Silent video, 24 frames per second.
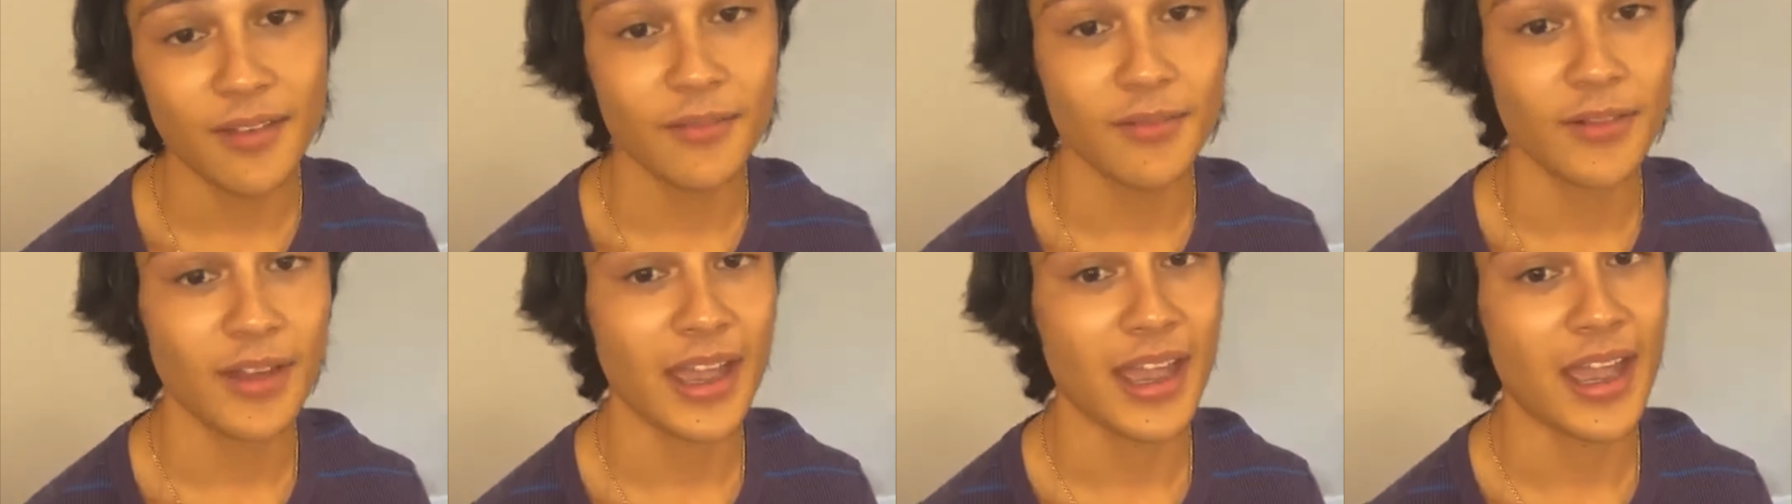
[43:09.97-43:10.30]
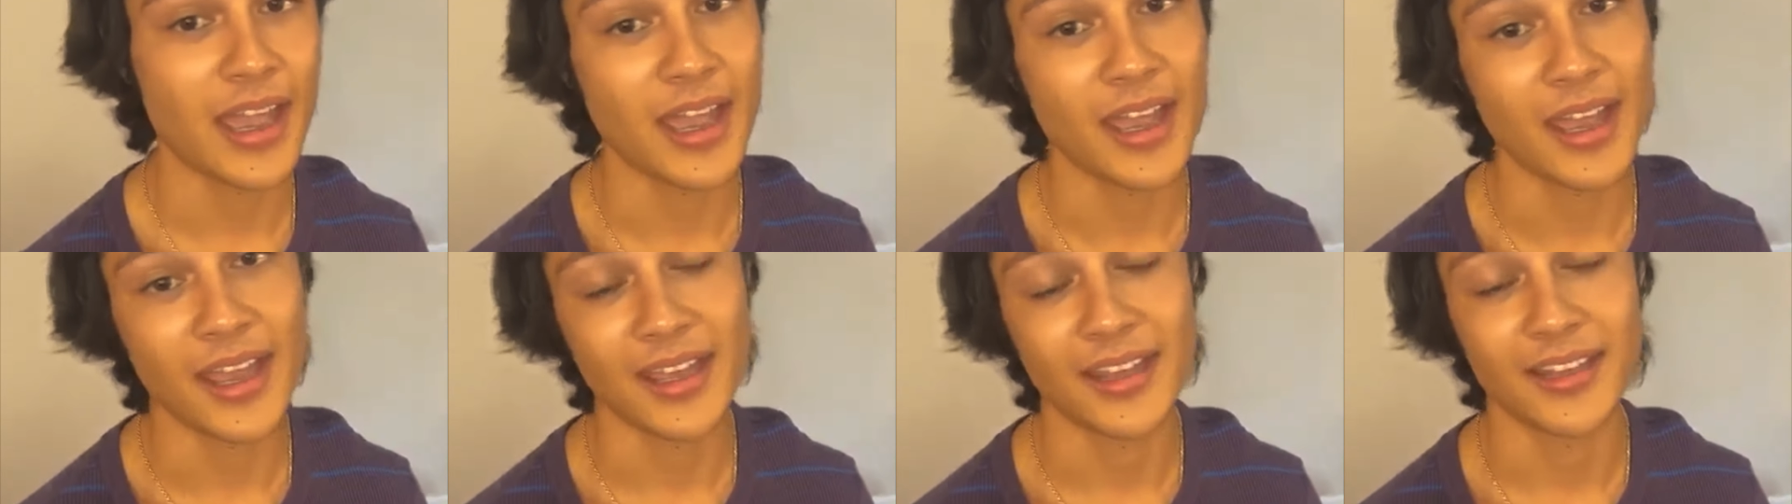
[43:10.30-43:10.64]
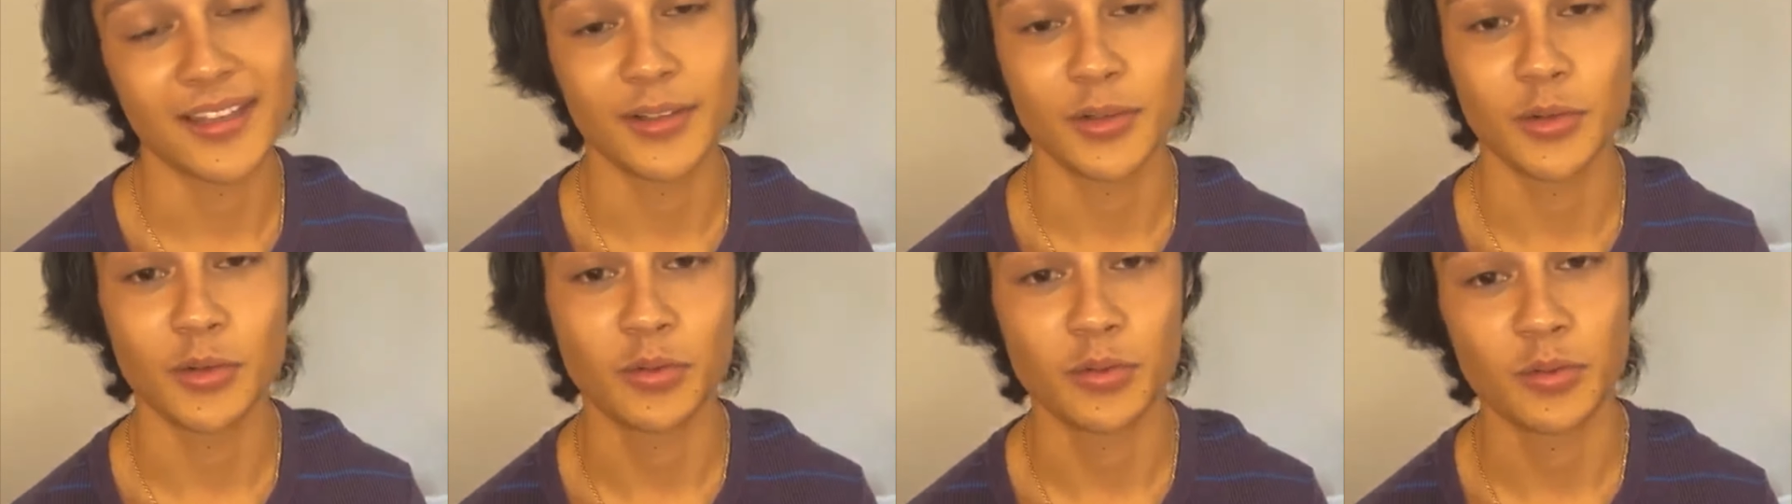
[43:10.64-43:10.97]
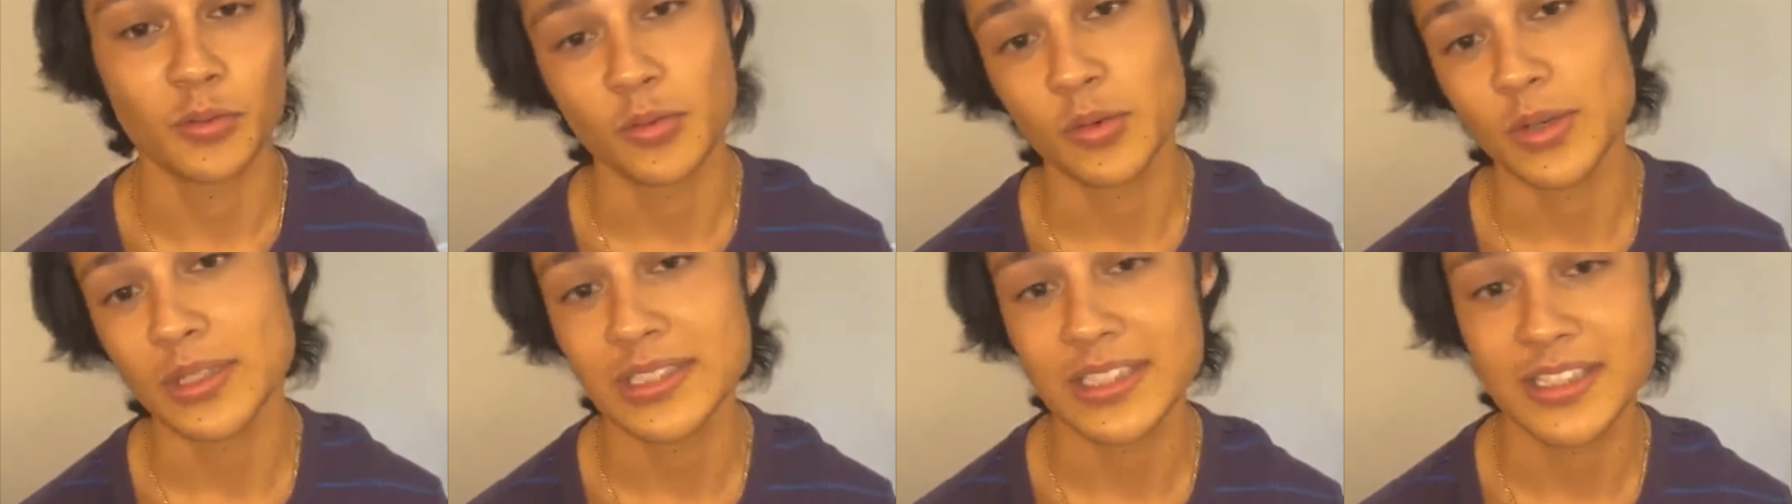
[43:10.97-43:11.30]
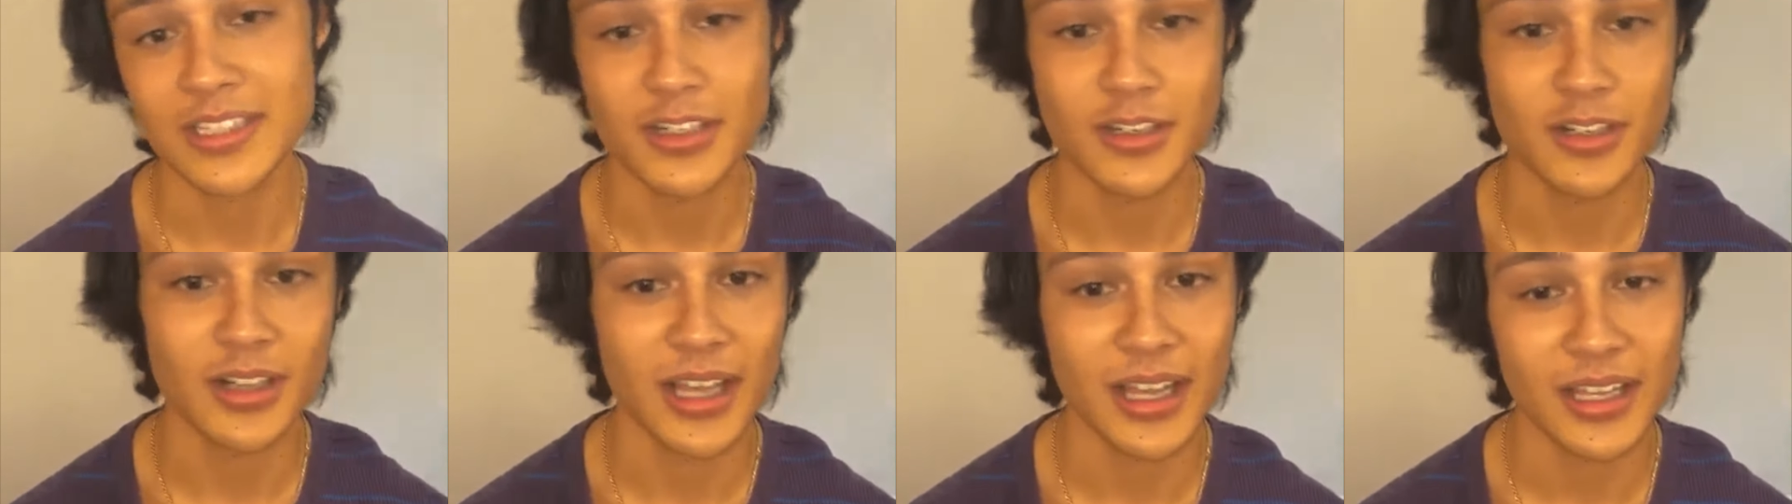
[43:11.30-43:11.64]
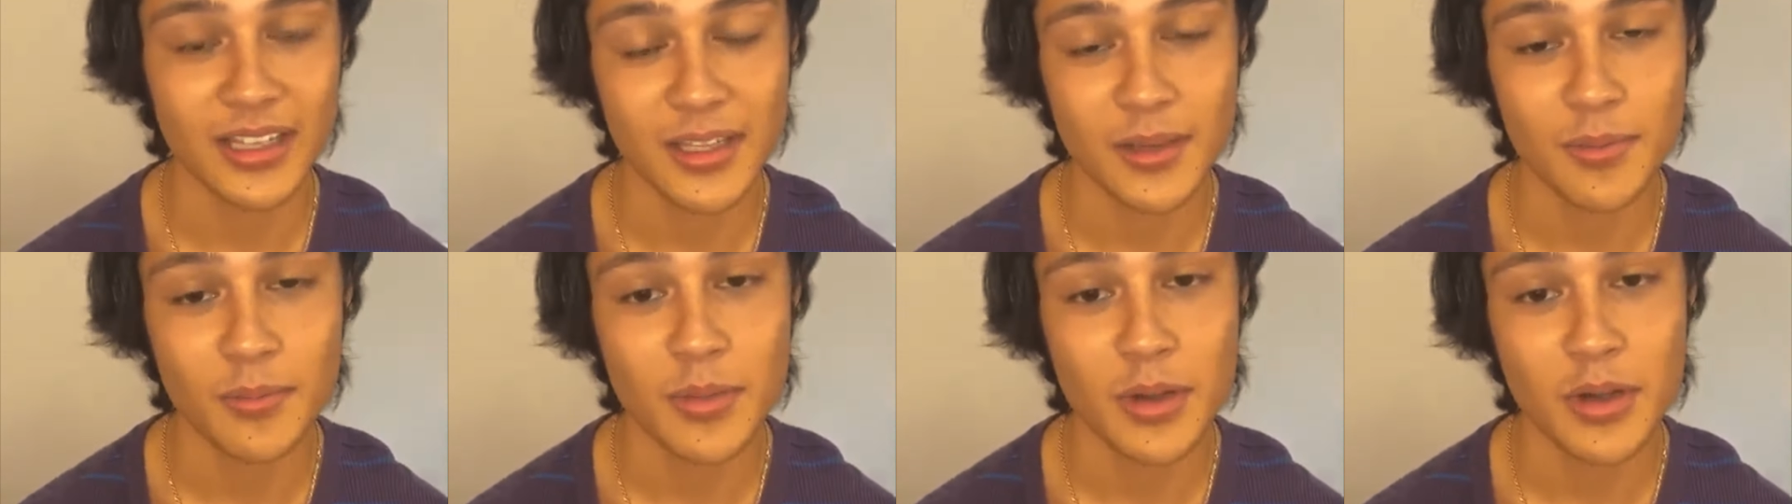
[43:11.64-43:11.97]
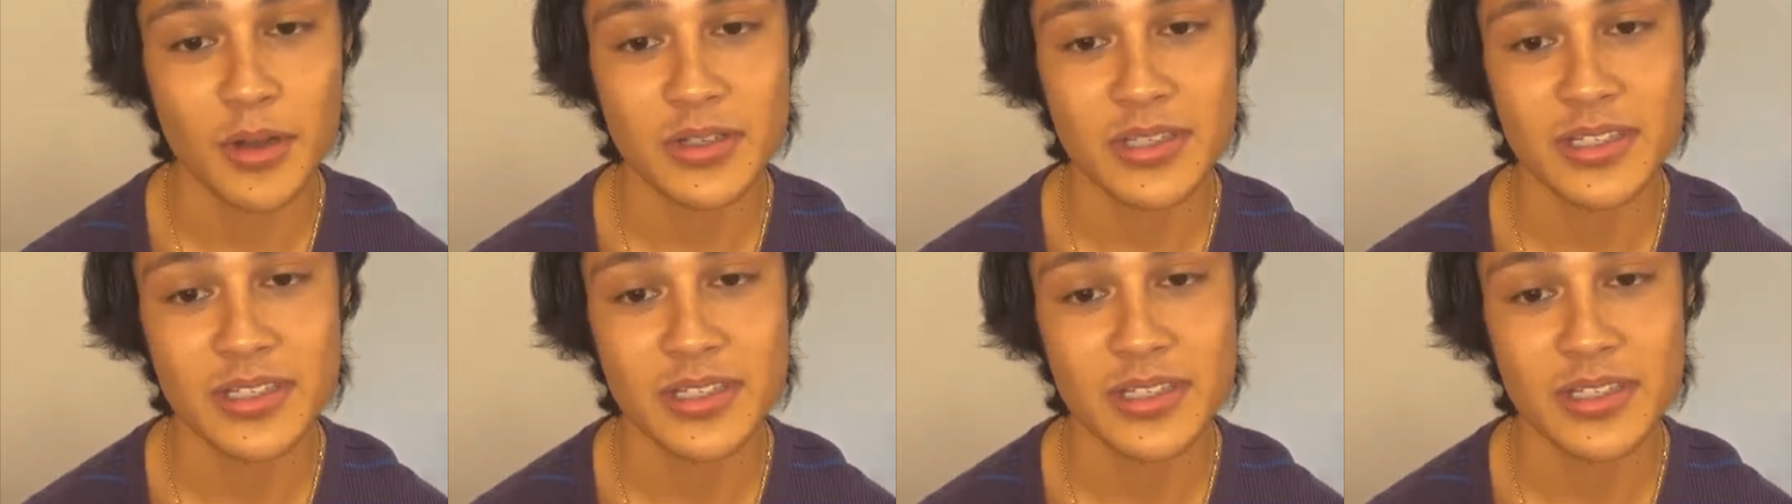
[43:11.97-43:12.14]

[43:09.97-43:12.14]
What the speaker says: And what did you like the most?